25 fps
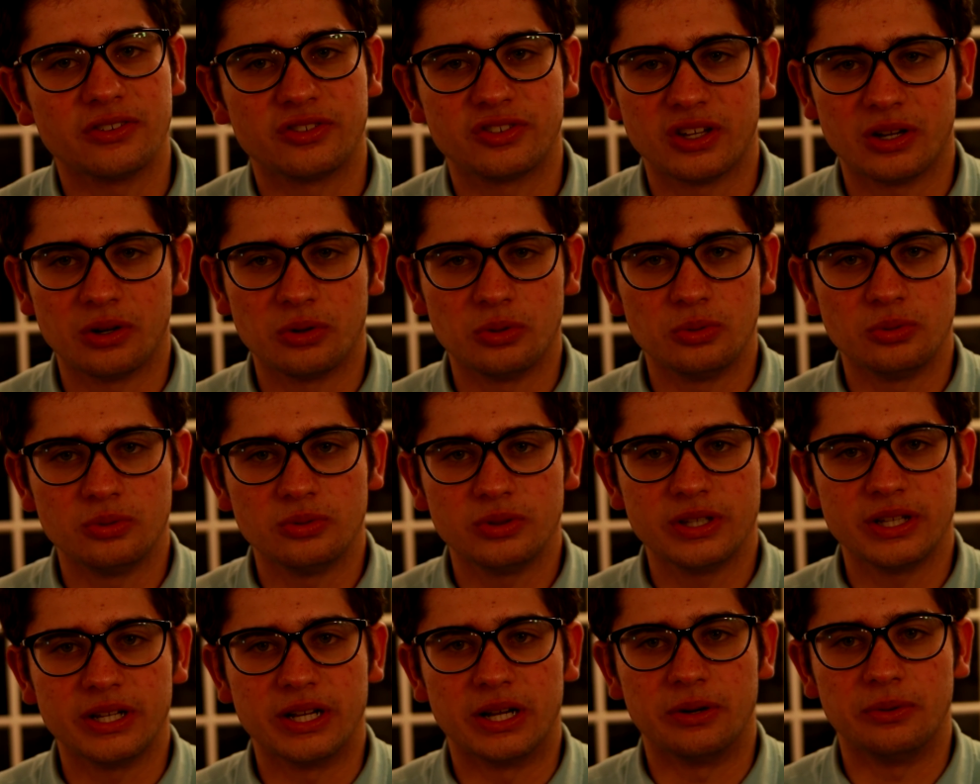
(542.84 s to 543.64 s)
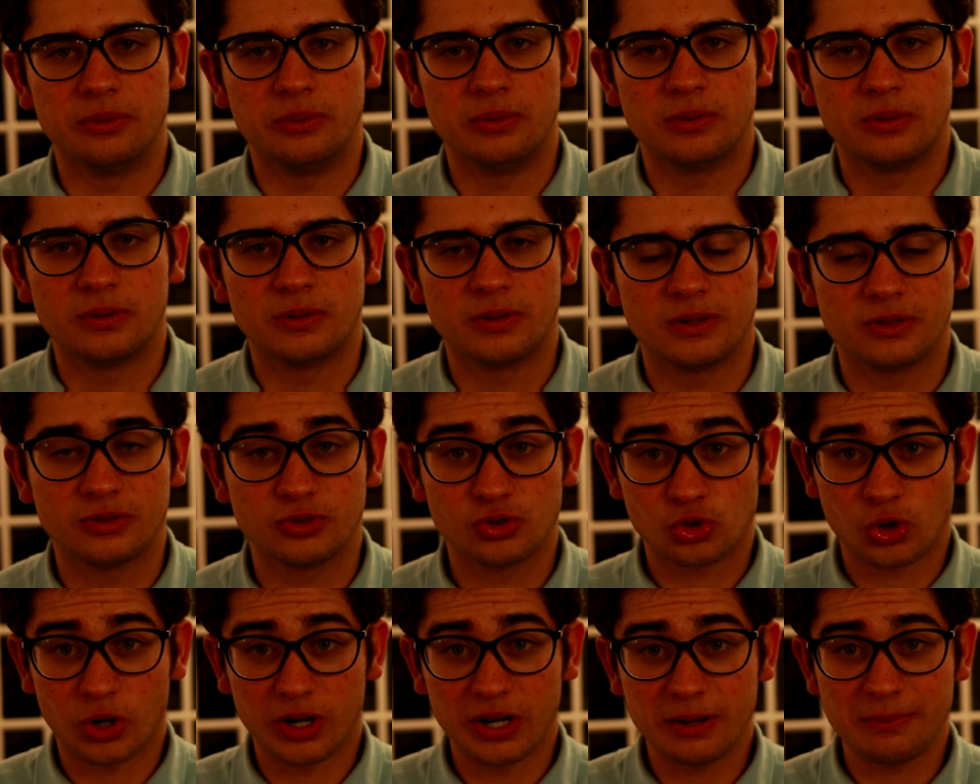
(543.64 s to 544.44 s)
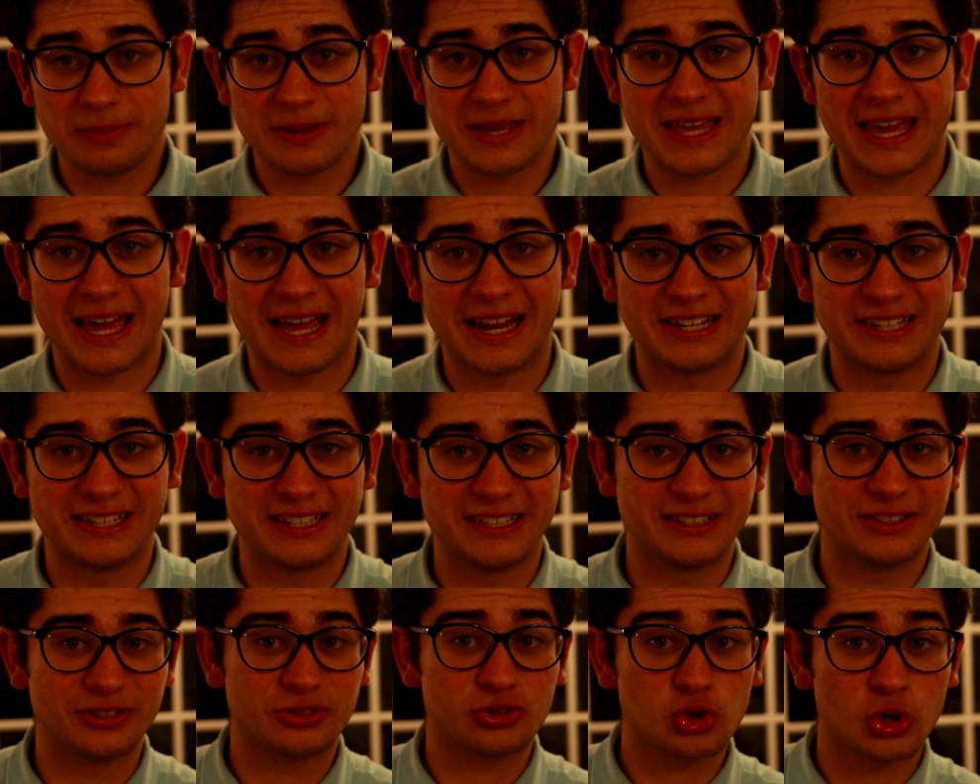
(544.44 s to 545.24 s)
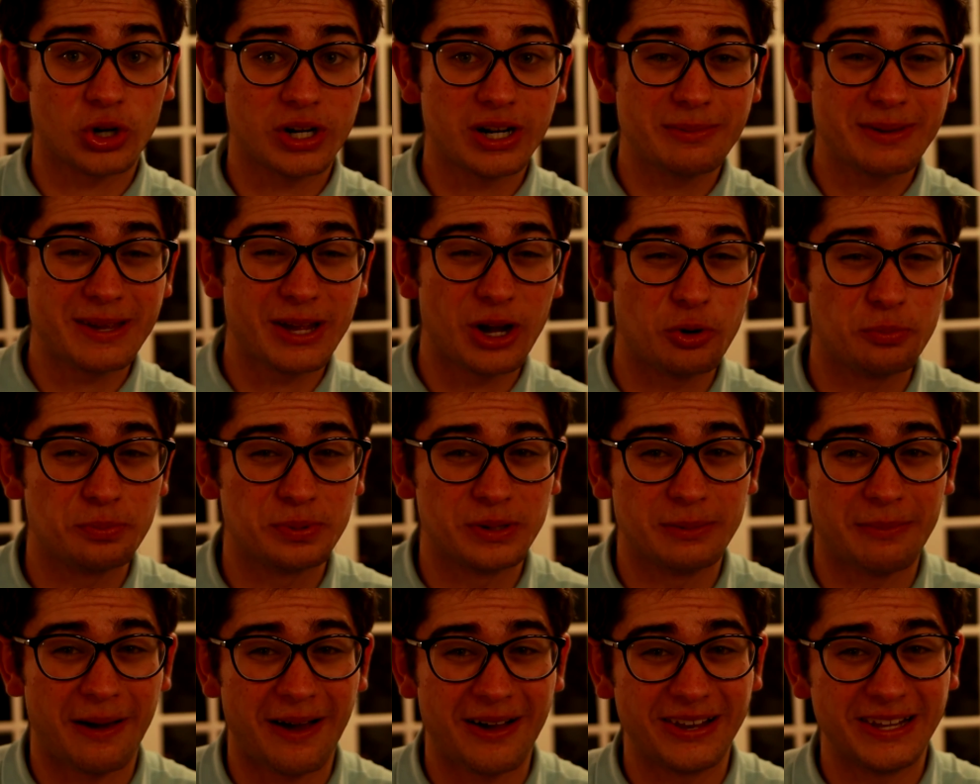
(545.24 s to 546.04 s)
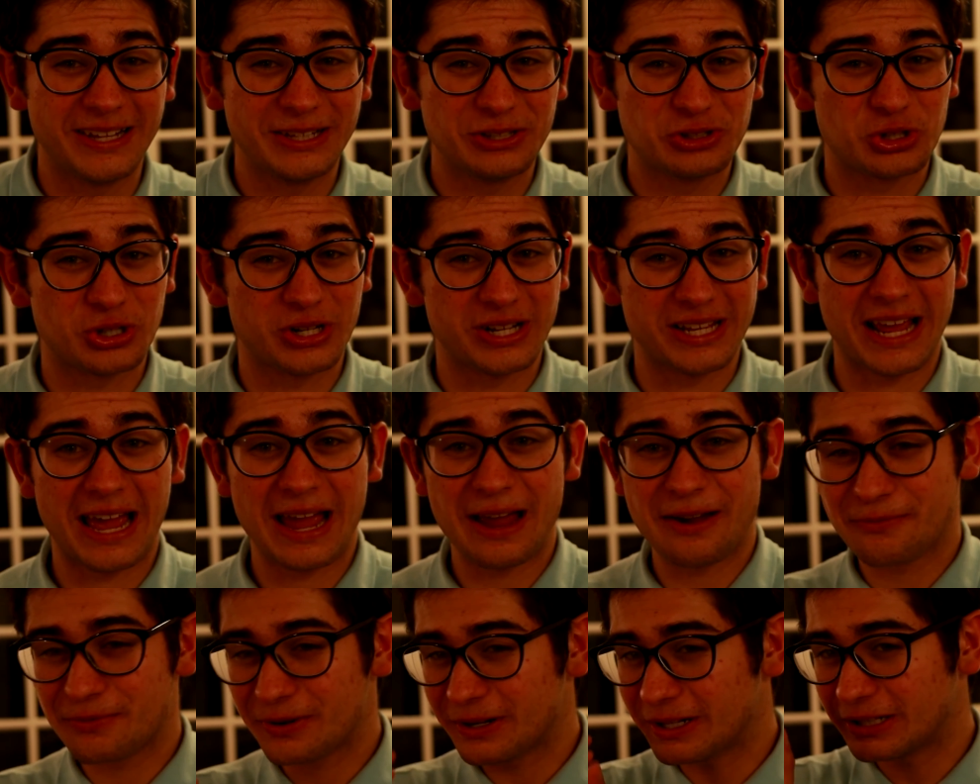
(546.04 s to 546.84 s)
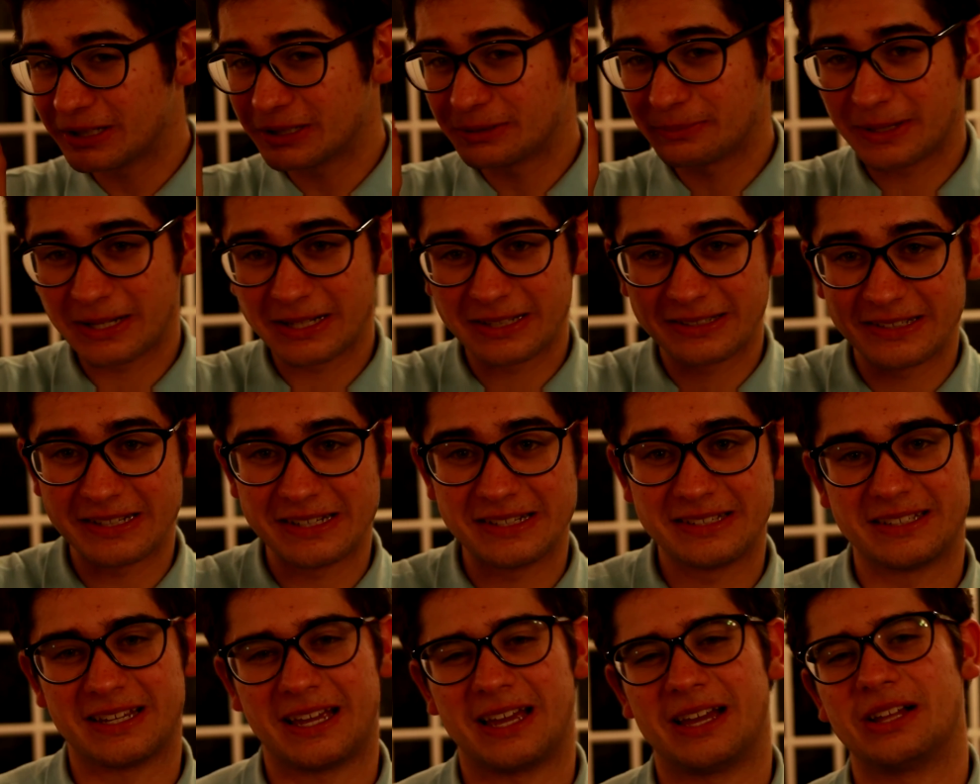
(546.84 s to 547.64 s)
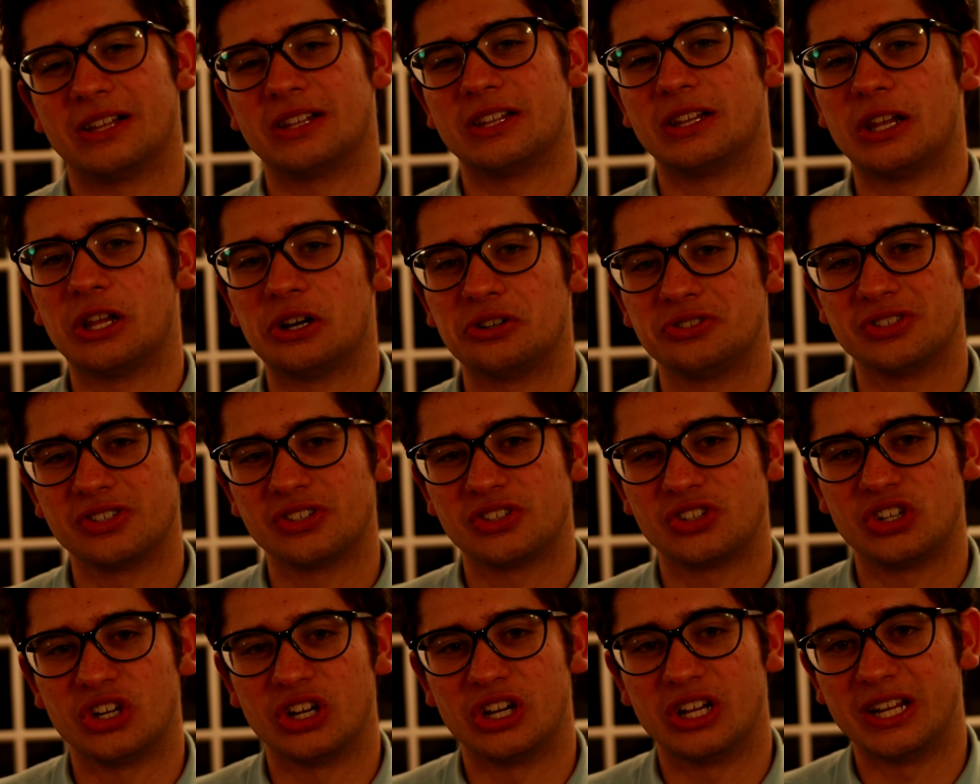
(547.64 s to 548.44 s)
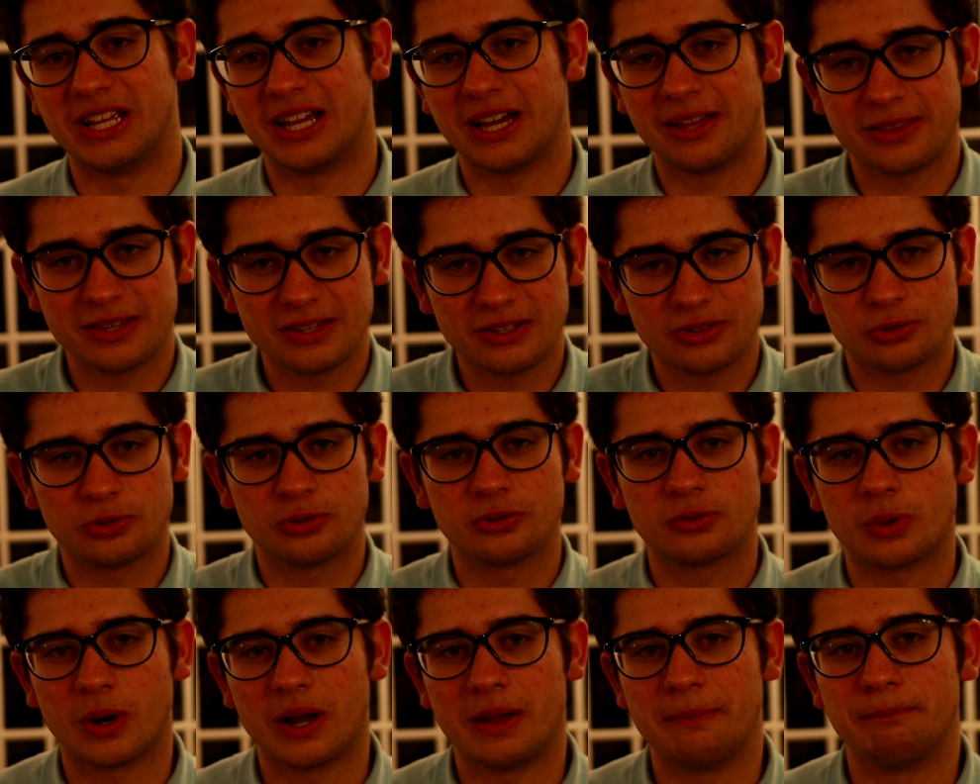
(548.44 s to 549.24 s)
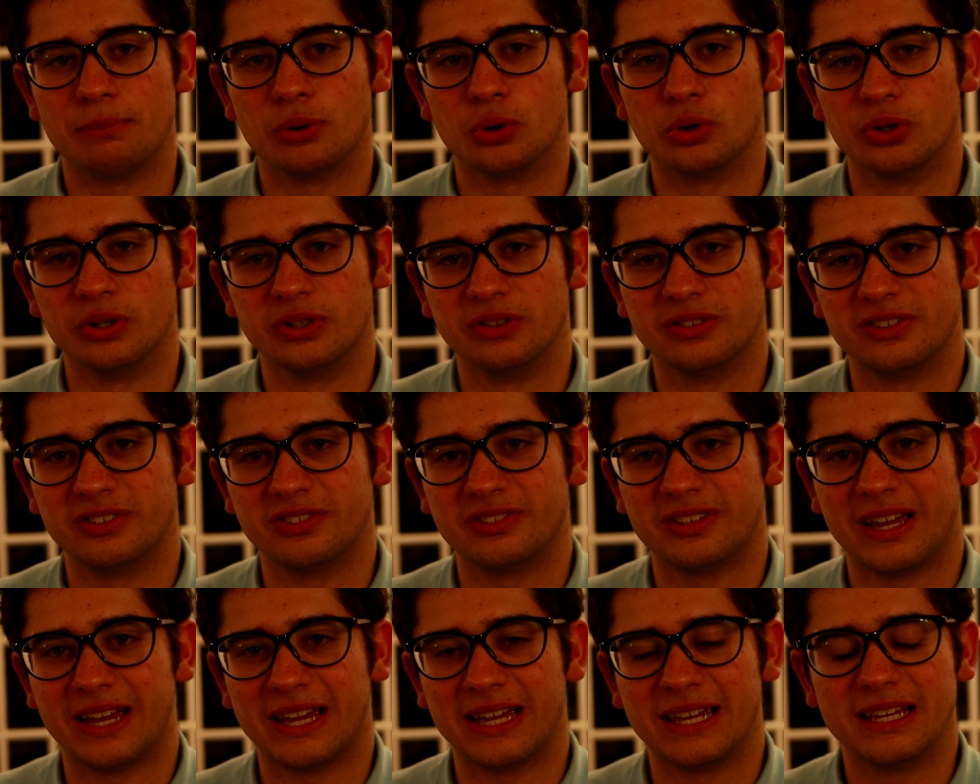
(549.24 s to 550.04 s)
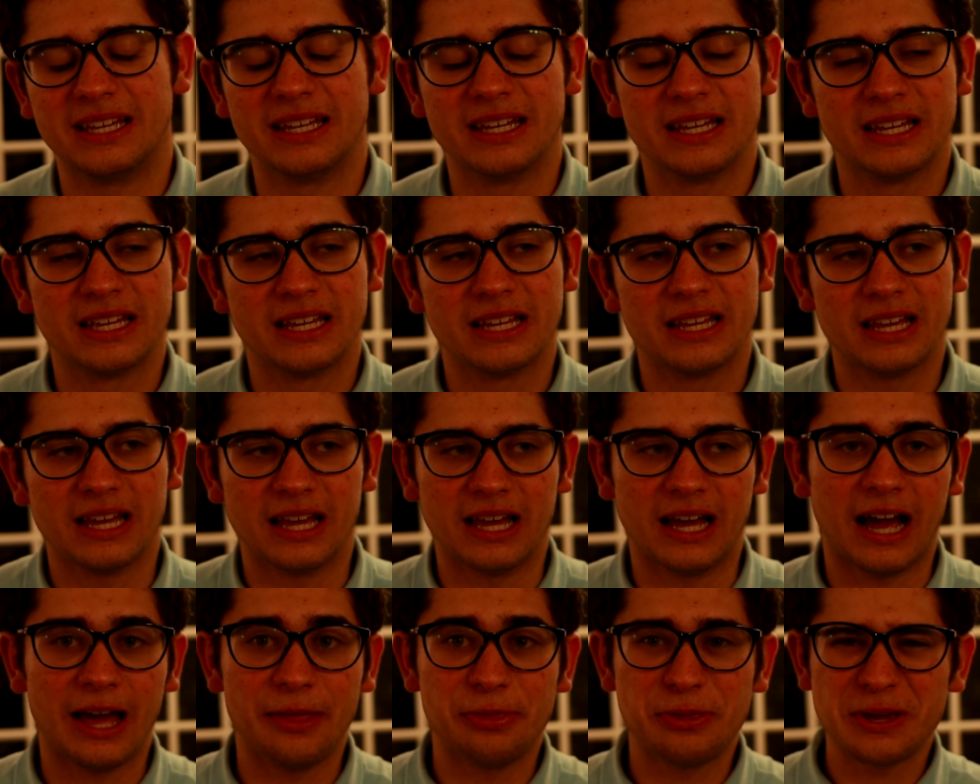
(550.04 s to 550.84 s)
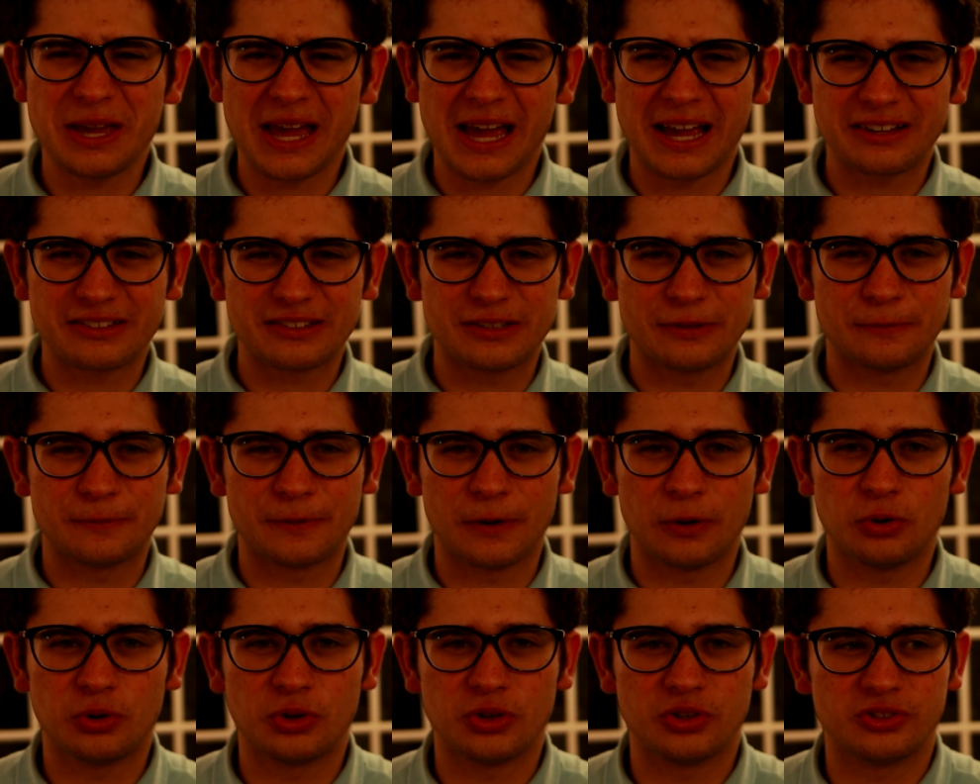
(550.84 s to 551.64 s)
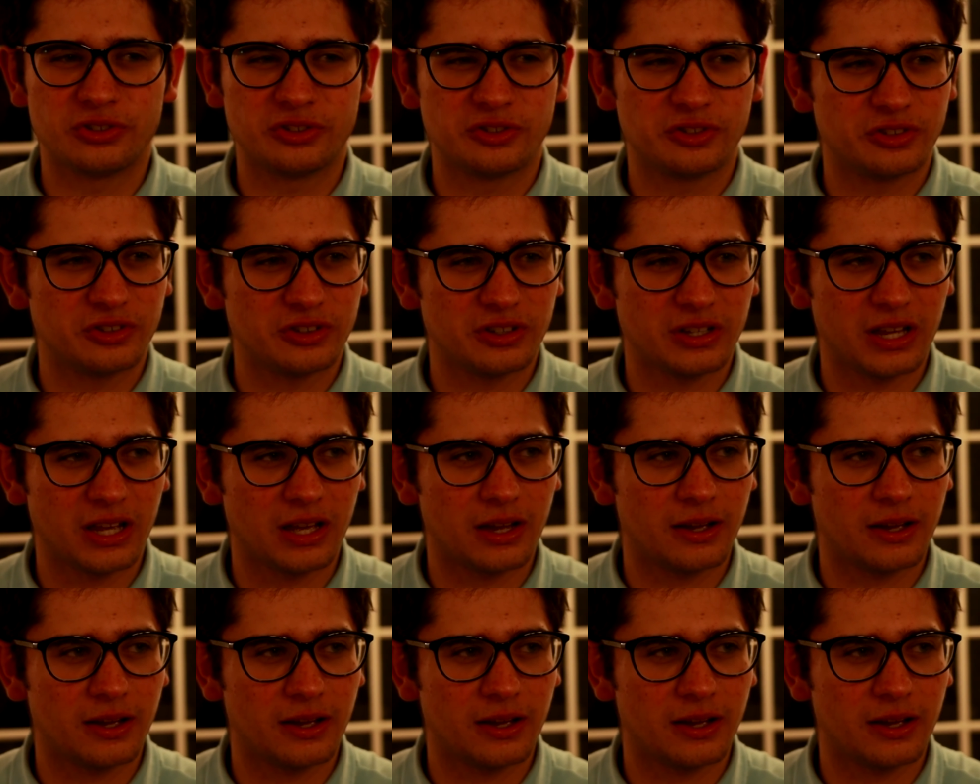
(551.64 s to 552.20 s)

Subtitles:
so, you know, trying to be candid, trying to be open about literally every little bit of detail along this journey. I think this was quite important to say. I think active focus,